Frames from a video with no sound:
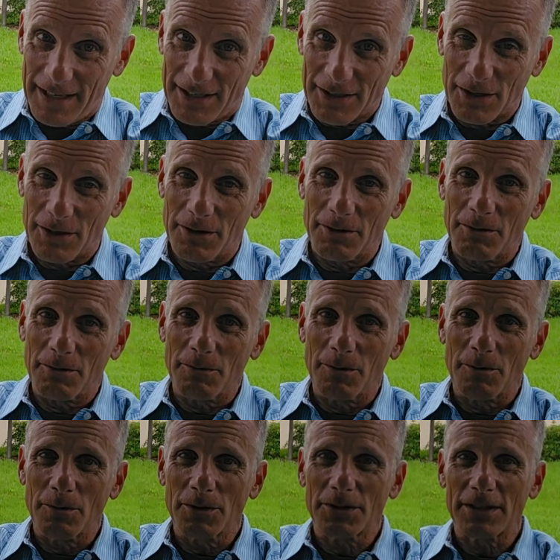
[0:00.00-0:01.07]
So
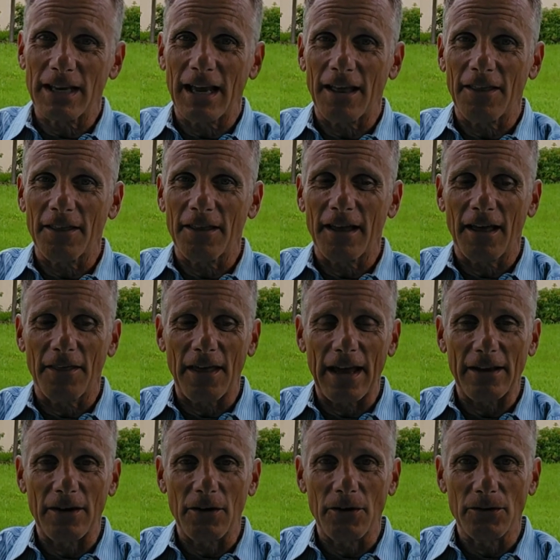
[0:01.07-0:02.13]
we'll see how
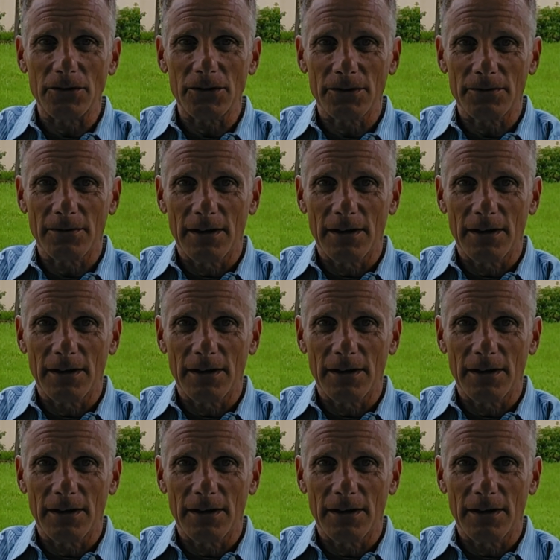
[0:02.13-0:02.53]
that goes.